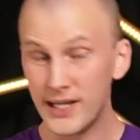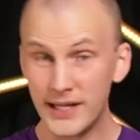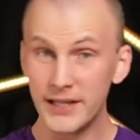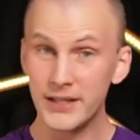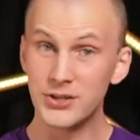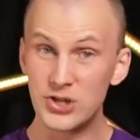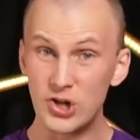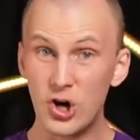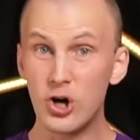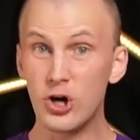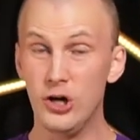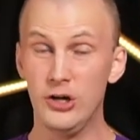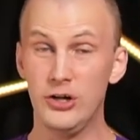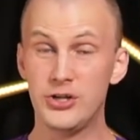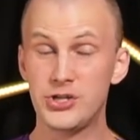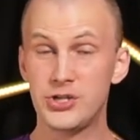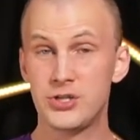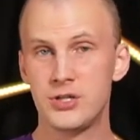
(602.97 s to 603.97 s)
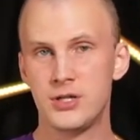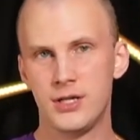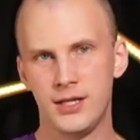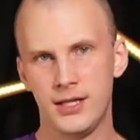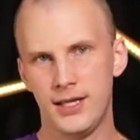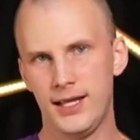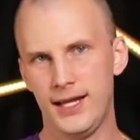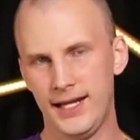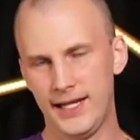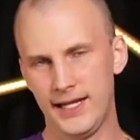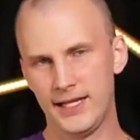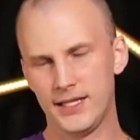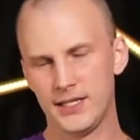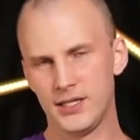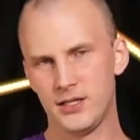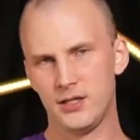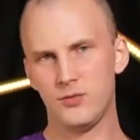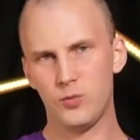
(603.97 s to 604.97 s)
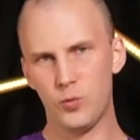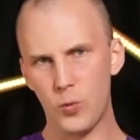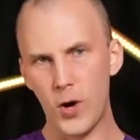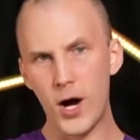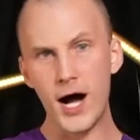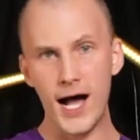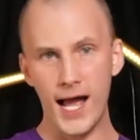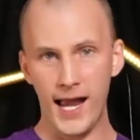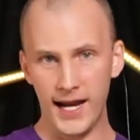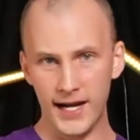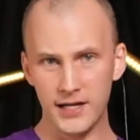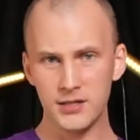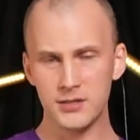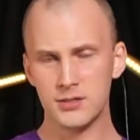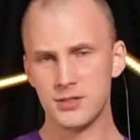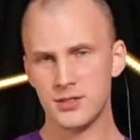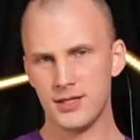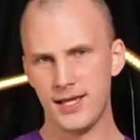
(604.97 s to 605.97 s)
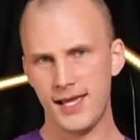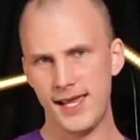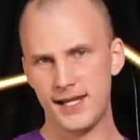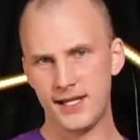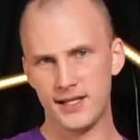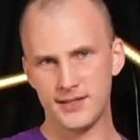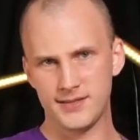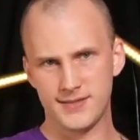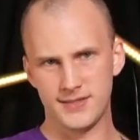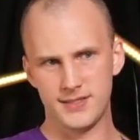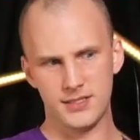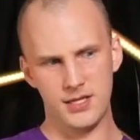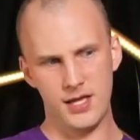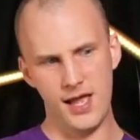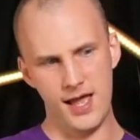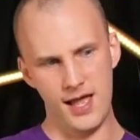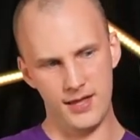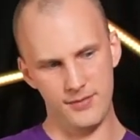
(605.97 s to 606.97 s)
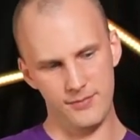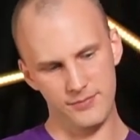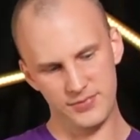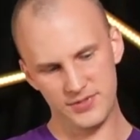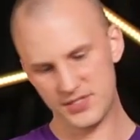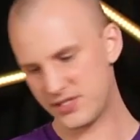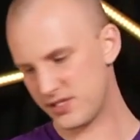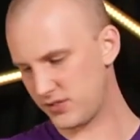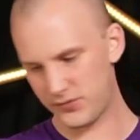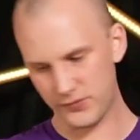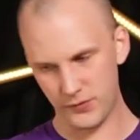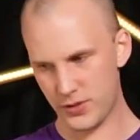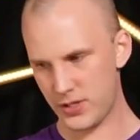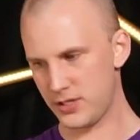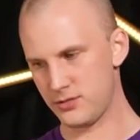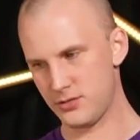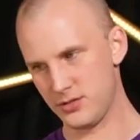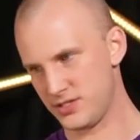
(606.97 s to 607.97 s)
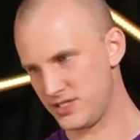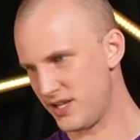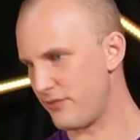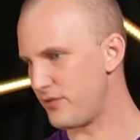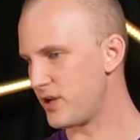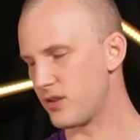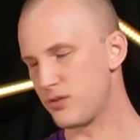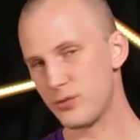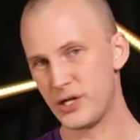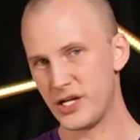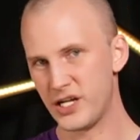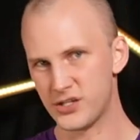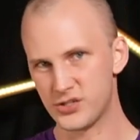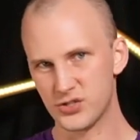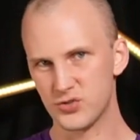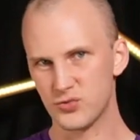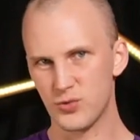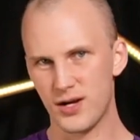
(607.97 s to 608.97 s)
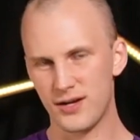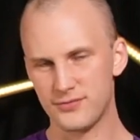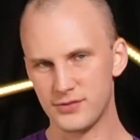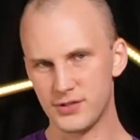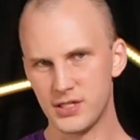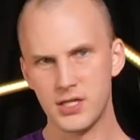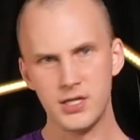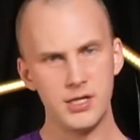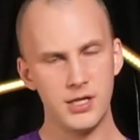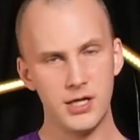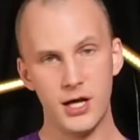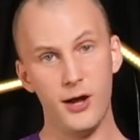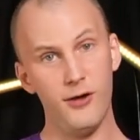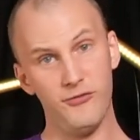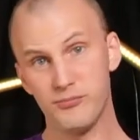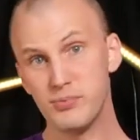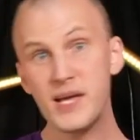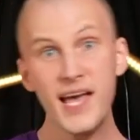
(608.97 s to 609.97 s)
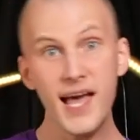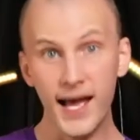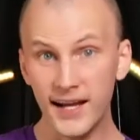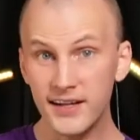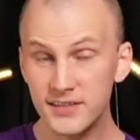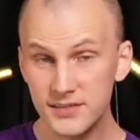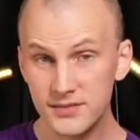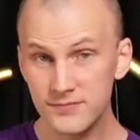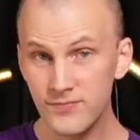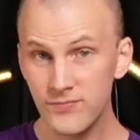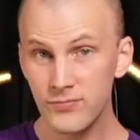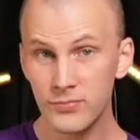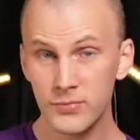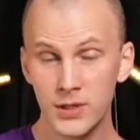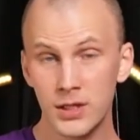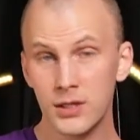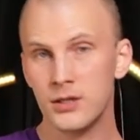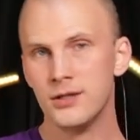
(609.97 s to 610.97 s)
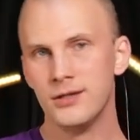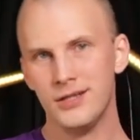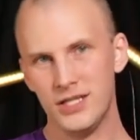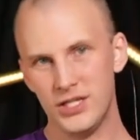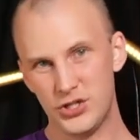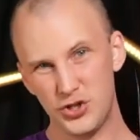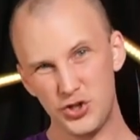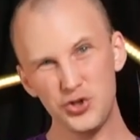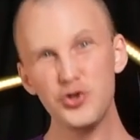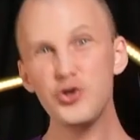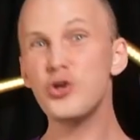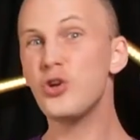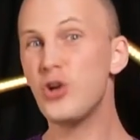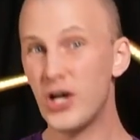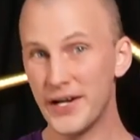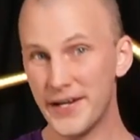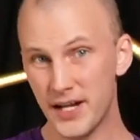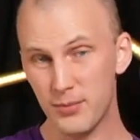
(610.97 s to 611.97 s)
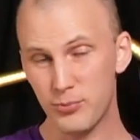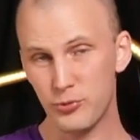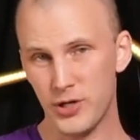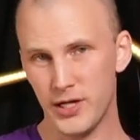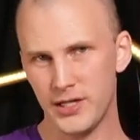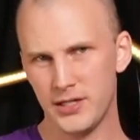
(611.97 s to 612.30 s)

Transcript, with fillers: inch arch and wide, and it's uh, six foot or 73 inches roughly of PEX, it should line up right